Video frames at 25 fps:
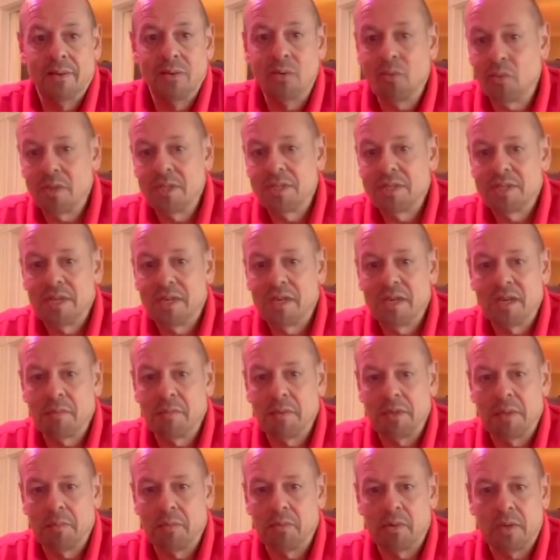Nor is she
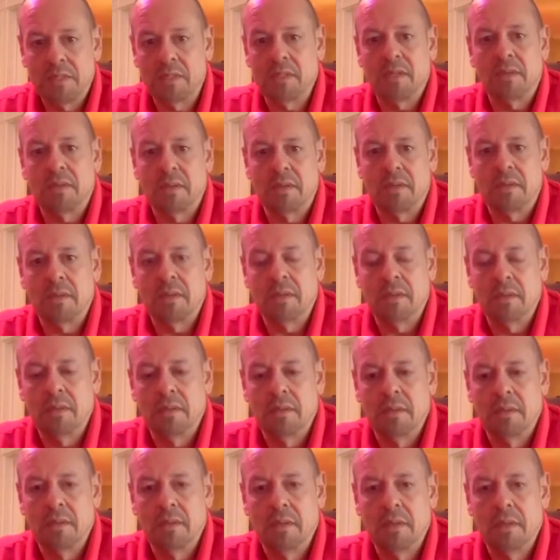going to be president.
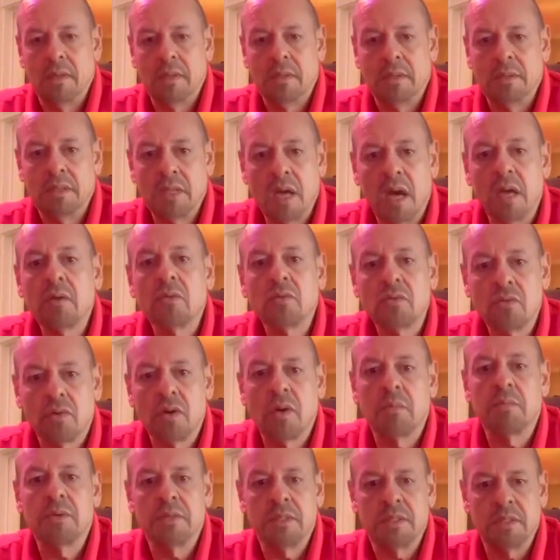Donald
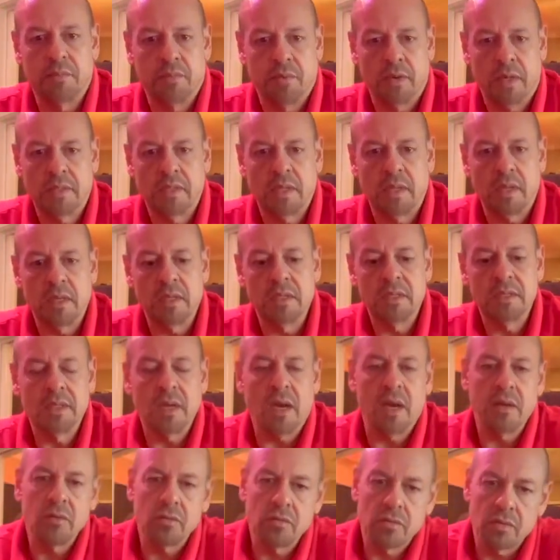Trump is the president.
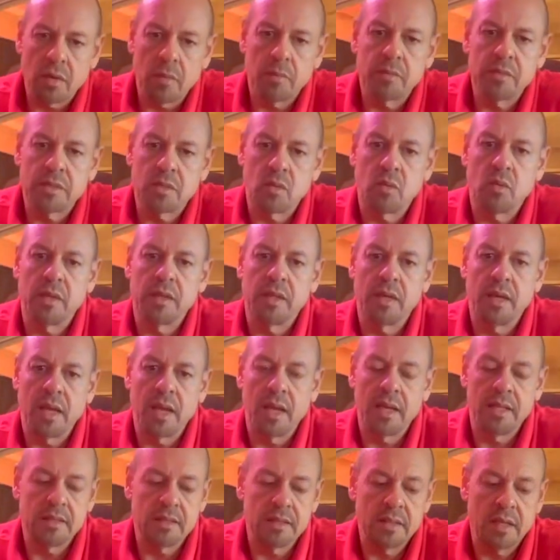Donald Trump is the one that
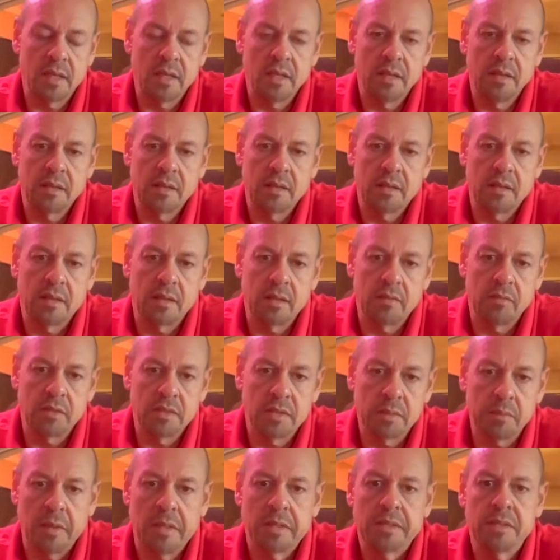has the
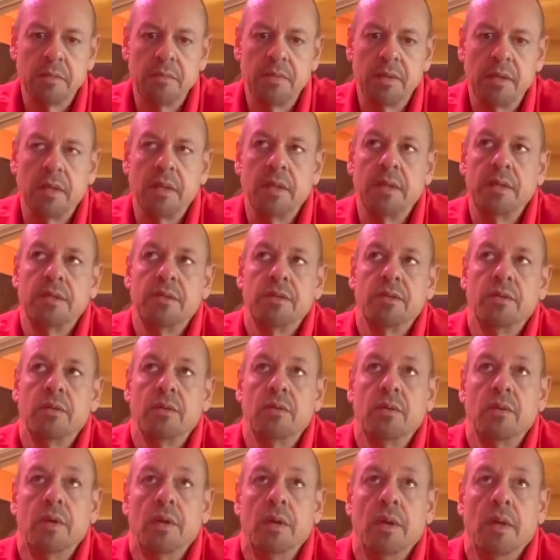responsibility
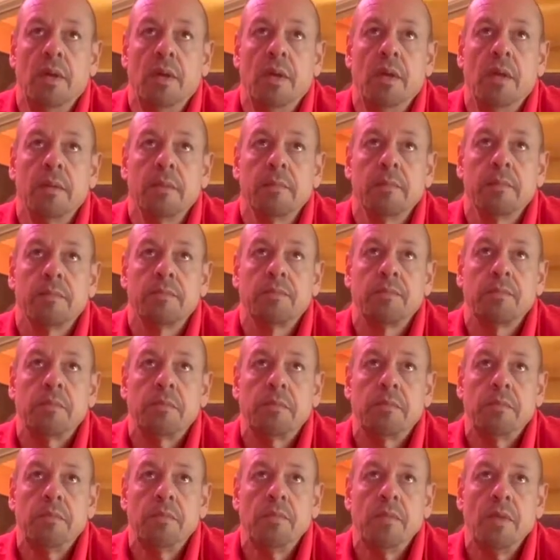to
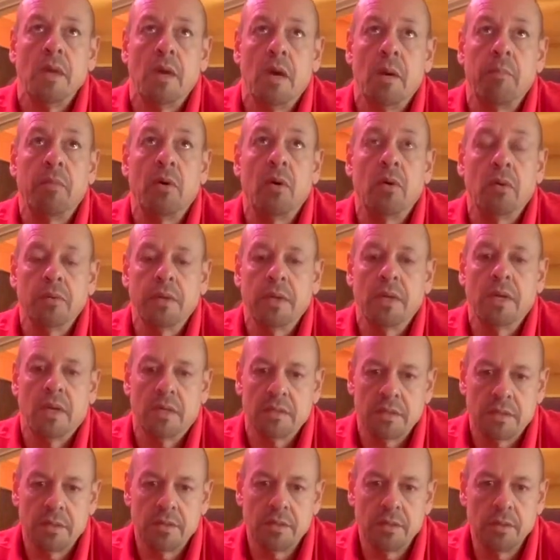uphold the
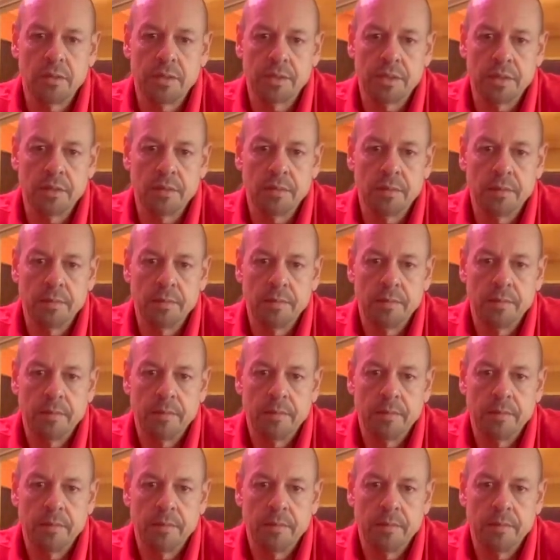Constitution,